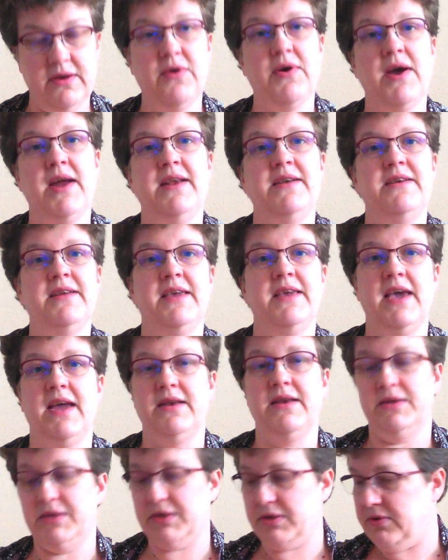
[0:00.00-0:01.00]
at it
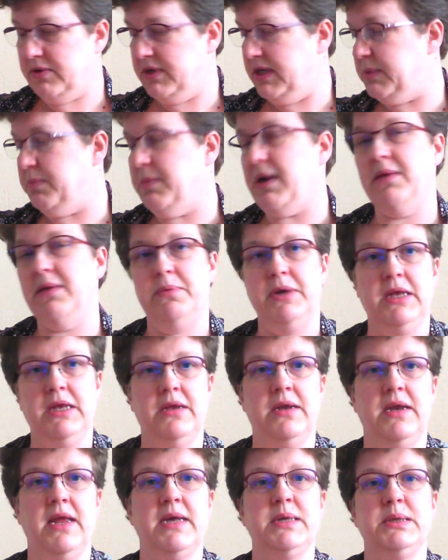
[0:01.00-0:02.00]
again. So this might be the
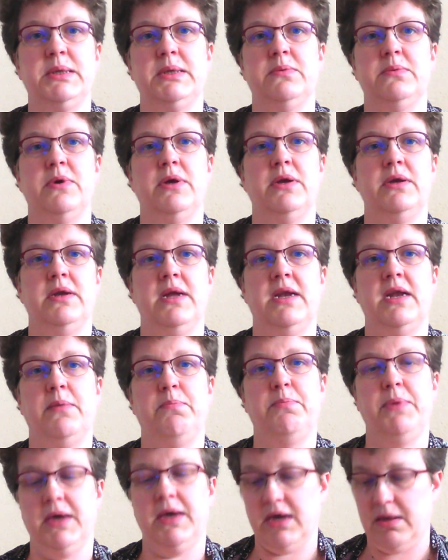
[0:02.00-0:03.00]
next one that I
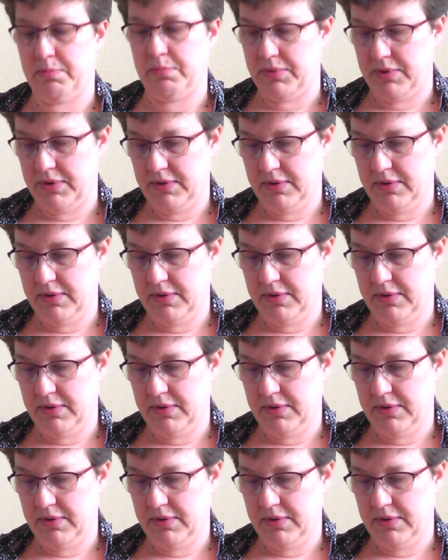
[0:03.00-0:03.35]
pick up.